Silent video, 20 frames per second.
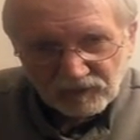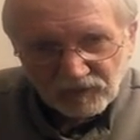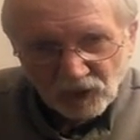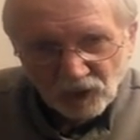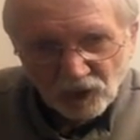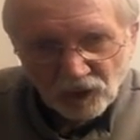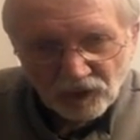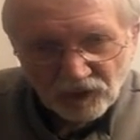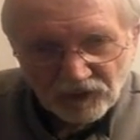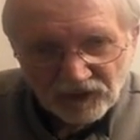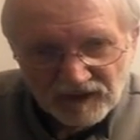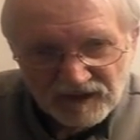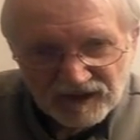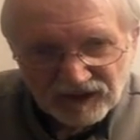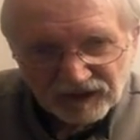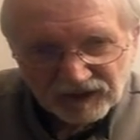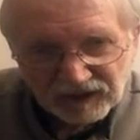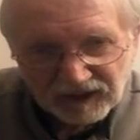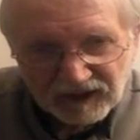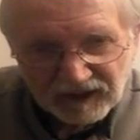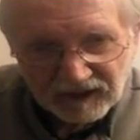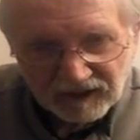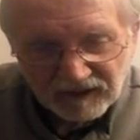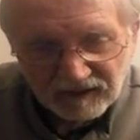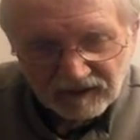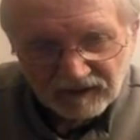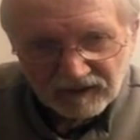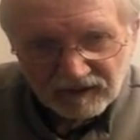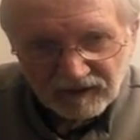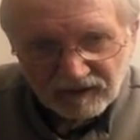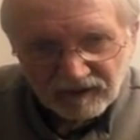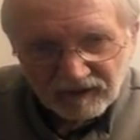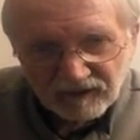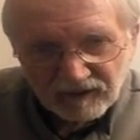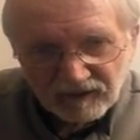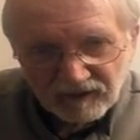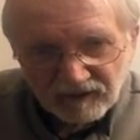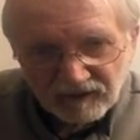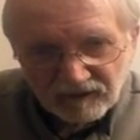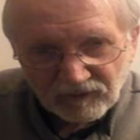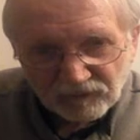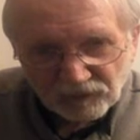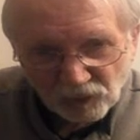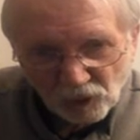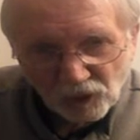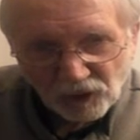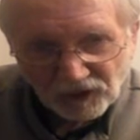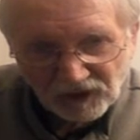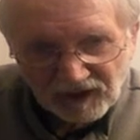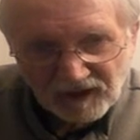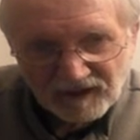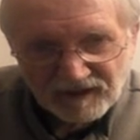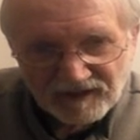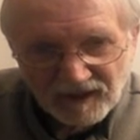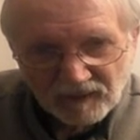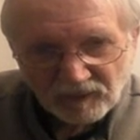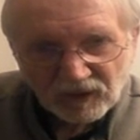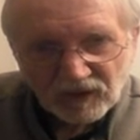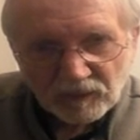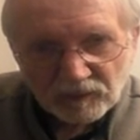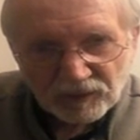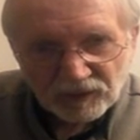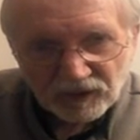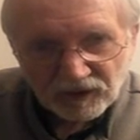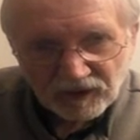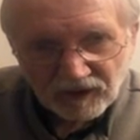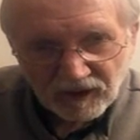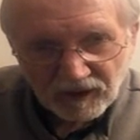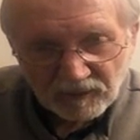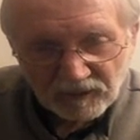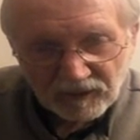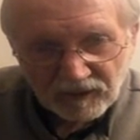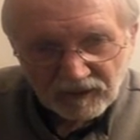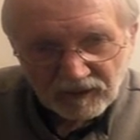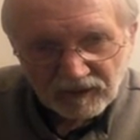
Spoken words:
or this link, 4 links I'm going to put up,